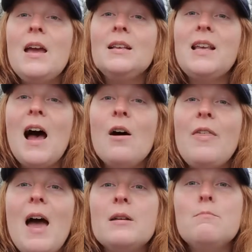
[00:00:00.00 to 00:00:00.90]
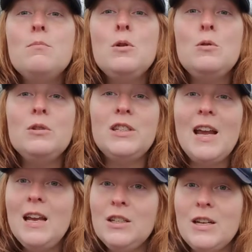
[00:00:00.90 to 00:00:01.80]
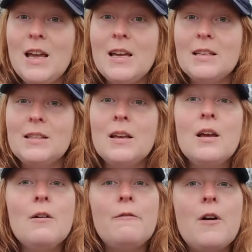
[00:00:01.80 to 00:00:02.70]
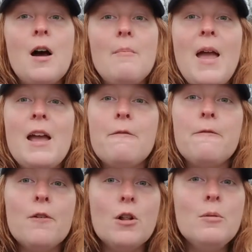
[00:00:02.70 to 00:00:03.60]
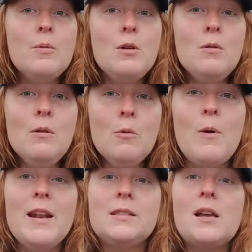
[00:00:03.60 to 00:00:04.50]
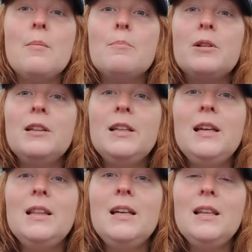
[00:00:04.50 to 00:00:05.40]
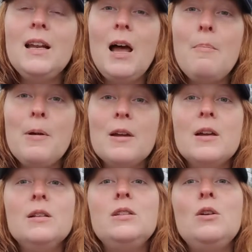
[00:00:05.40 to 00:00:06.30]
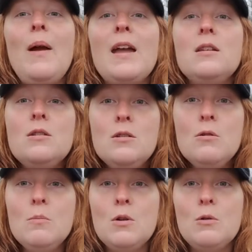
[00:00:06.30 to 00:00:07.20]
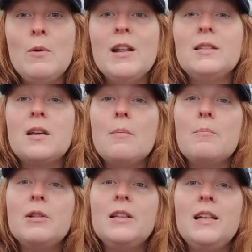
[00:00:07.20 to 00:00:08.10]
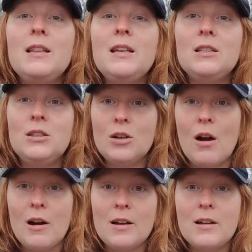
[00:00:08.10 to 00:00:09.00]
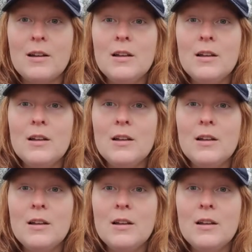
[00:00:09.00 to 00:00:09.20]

is how that moon changes from a full moon when it's completely lit up to a new moon when it's completely dark.